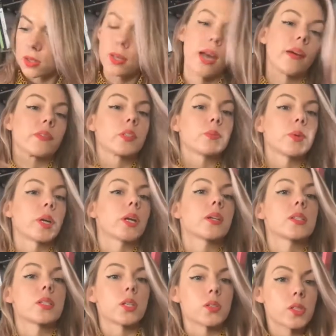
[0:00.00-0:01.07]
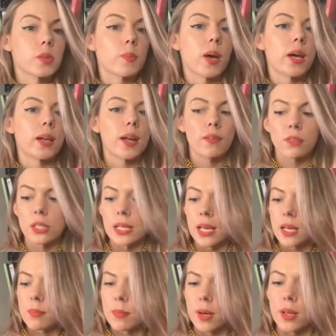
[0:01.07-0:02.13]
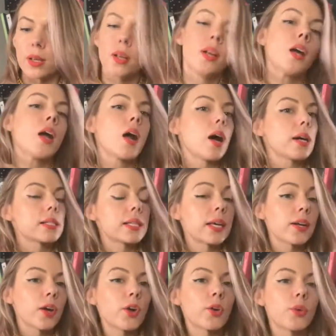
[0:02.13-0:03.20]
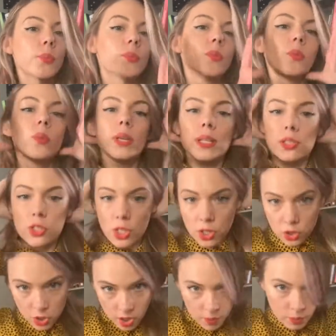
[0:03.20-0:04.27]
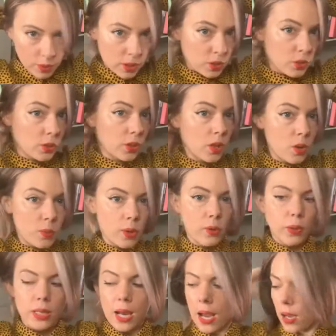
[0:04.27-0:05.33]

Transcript: have to put in a certain spot every day, but us at home, we can change it up. We can do a low pony, high